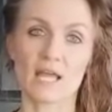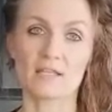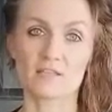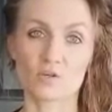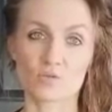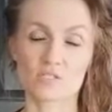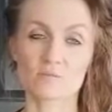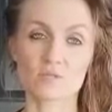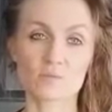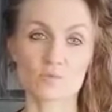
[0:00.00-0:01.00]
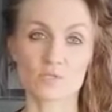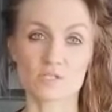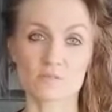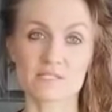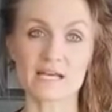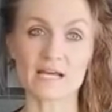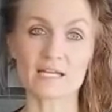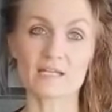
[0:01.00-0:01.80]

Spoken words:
and those symptoms will subside,